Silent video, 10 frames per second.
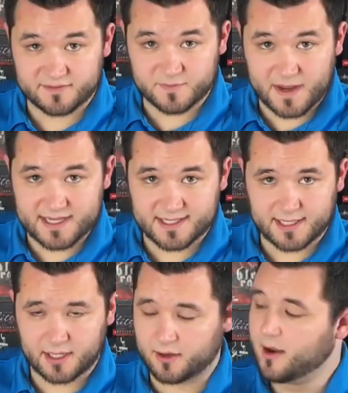of space in
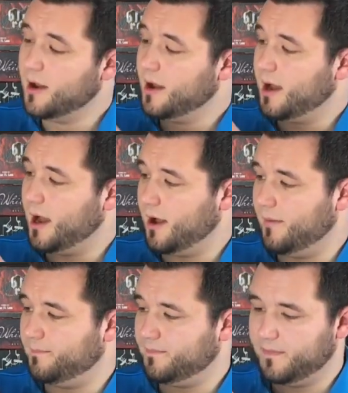here.
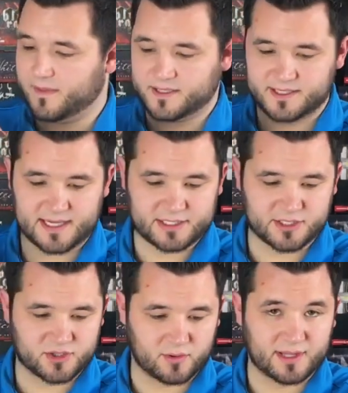This is actually
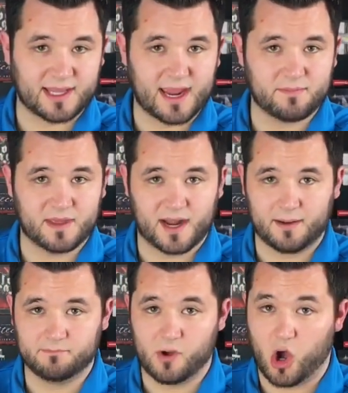storing the game that
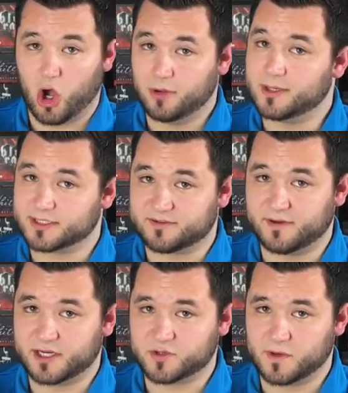I'm almost
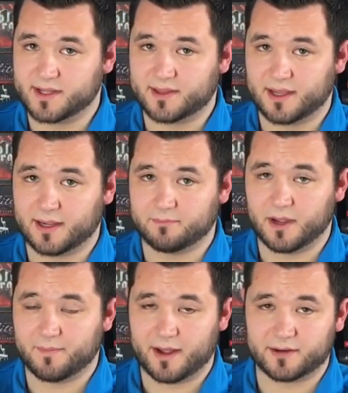finished with. I'm
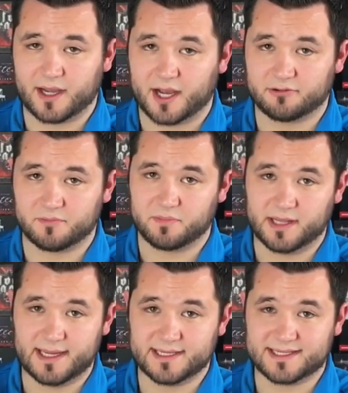about 100
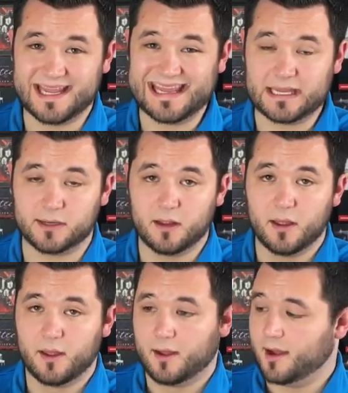plays in,
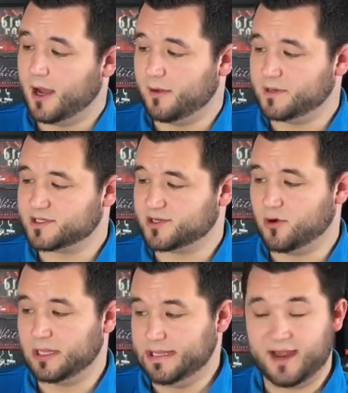and
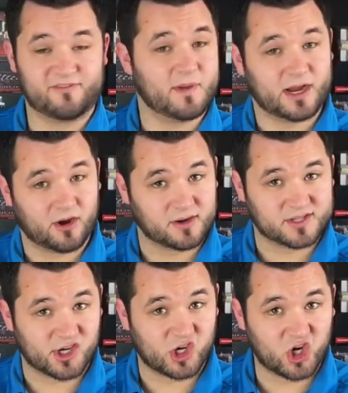so a lot of my
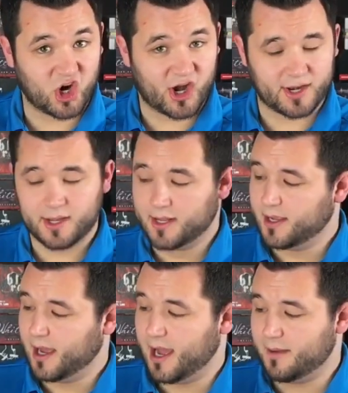cards are gone,
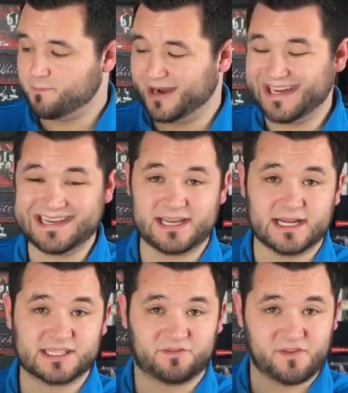but it
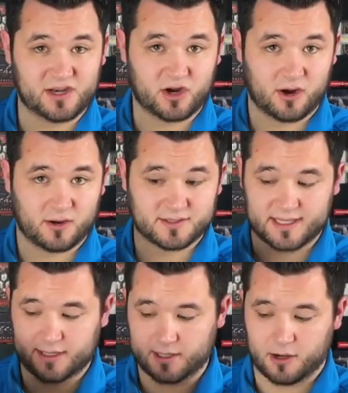does fit cards,
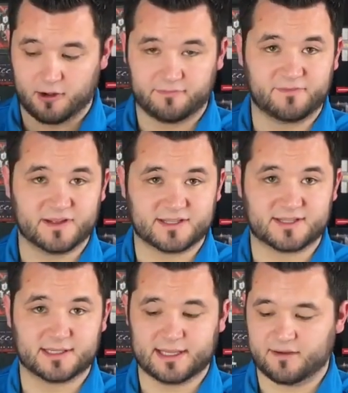and they all fit
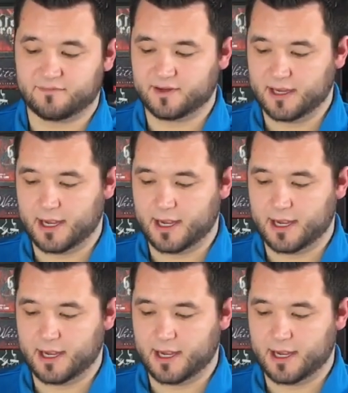sleeved.